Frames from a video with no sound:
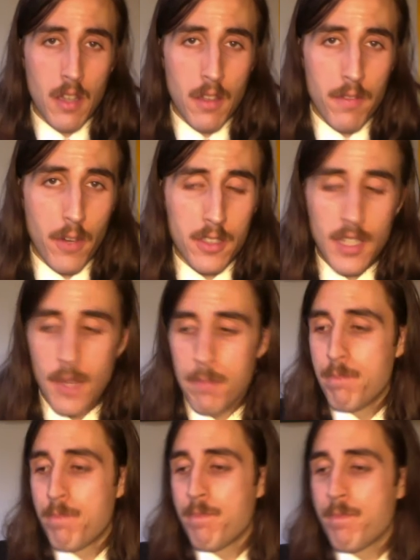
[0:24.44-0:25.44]
First up,
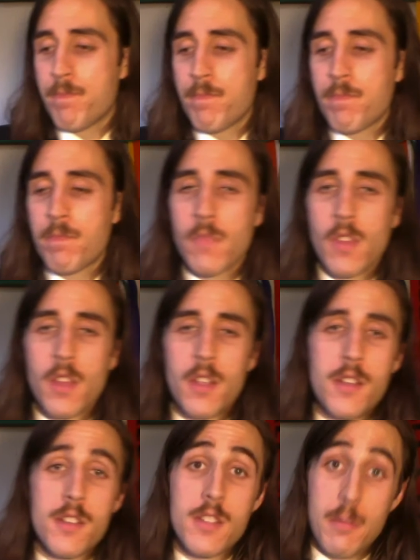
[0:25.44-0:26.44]

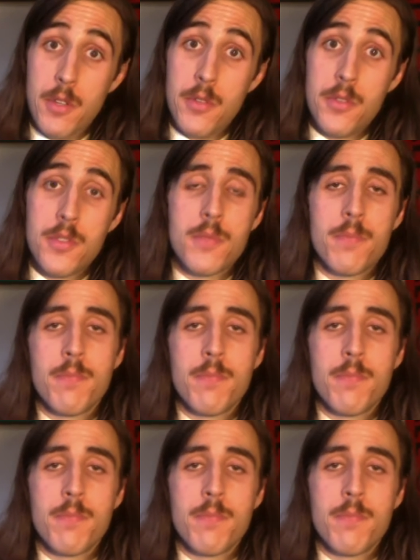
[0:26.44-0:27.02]
some news.